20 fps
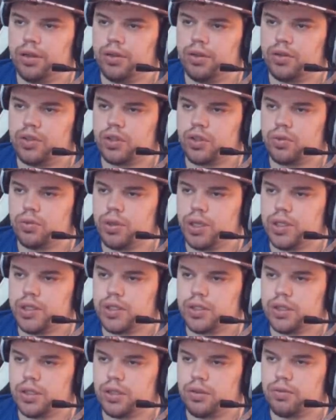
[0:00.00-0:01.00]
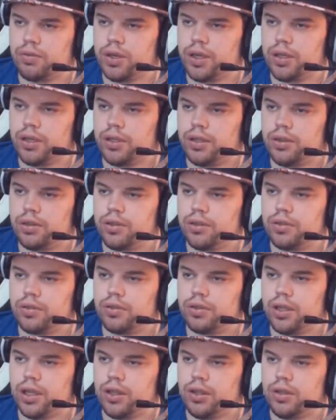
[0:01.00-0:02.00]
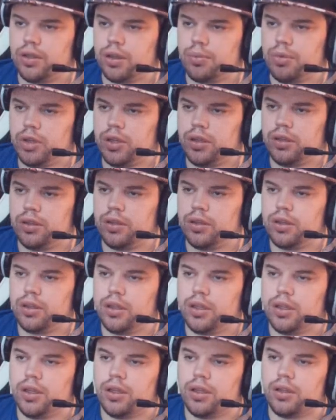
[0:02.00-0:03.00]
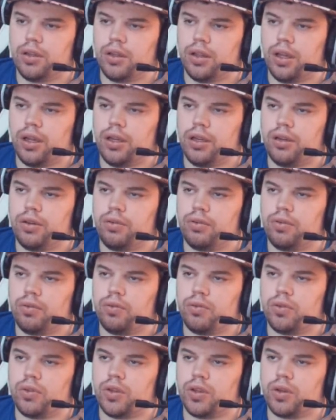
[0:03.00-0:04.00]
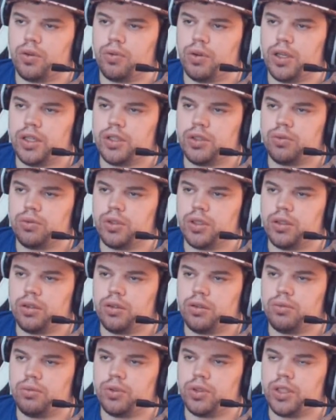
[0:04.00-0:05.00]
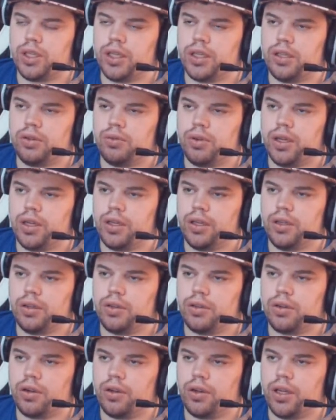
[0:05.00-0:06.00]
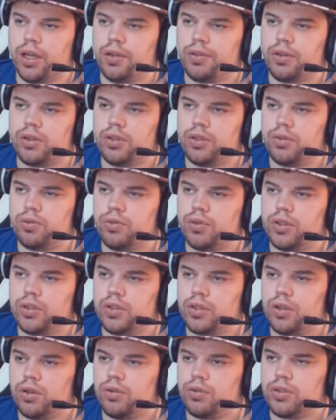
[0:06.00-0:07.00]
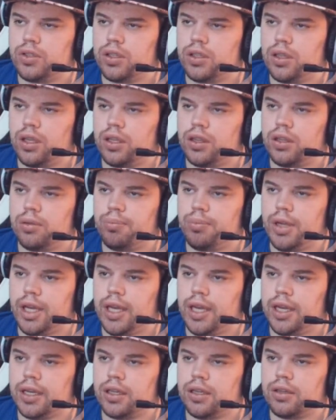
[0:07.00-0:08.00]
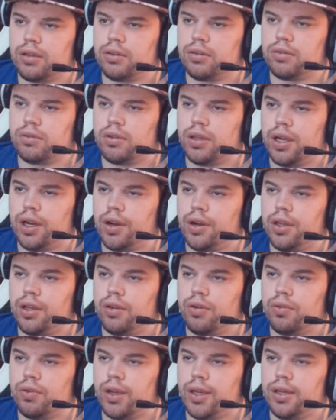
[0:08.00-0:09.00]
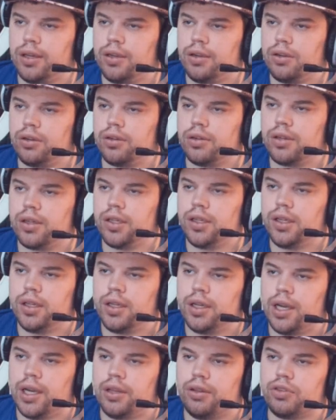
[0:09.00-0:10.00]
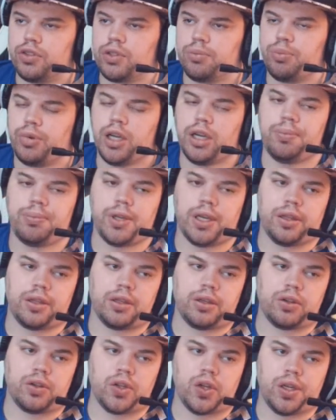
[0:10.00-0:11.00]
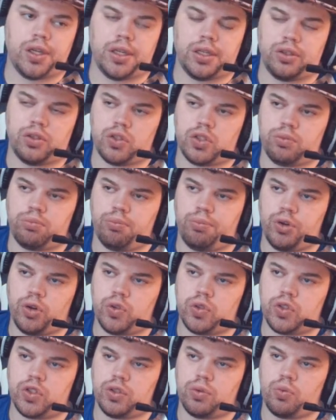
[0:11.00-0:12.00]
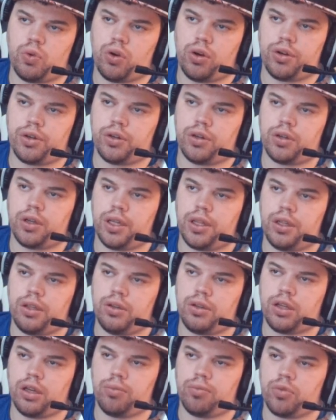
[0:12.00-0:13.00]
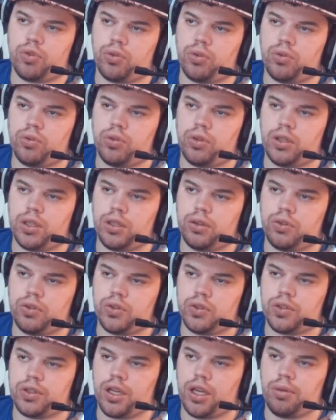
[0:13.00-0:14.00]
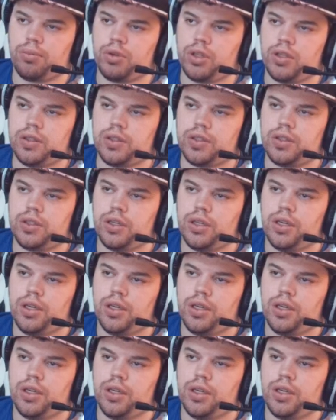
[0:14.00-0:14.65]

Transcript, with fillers: There's a quest right here, and you come in, and the quest will will take you right here. All you have to do is go to like the back area right here, and there's a pipe down here. You need to just burst the water, and then you come through. You kill the zombies.